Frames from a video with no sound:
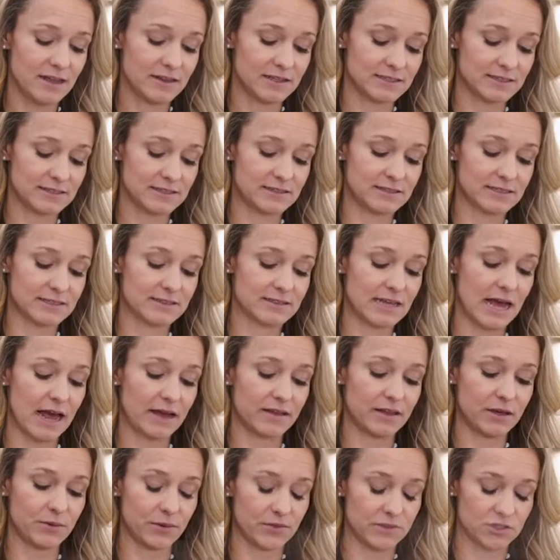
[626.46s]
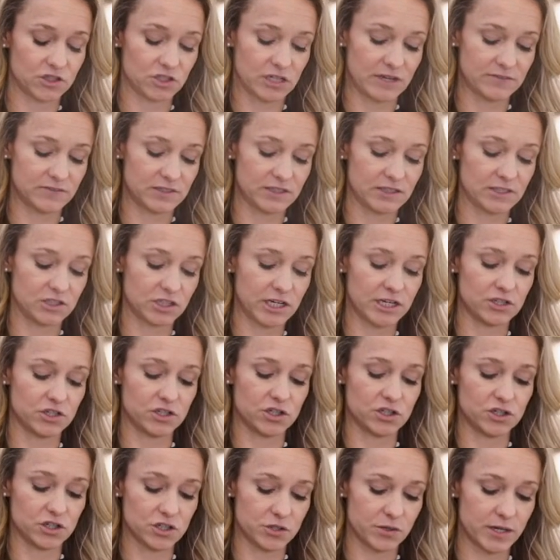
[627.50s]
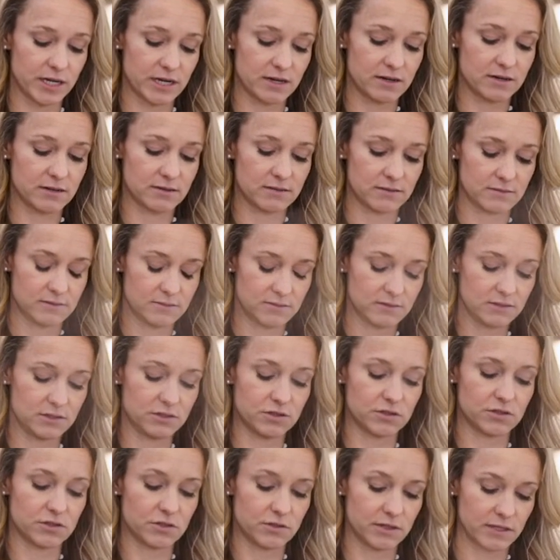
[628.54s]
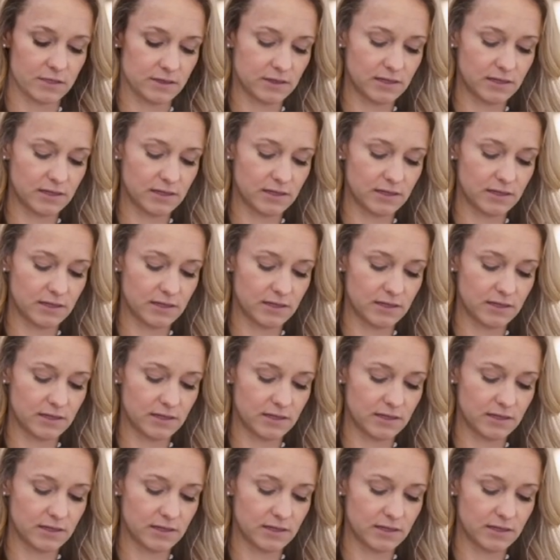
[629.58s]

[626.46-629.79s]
this is exactly what the chefs in the kitchen are doing. So just go like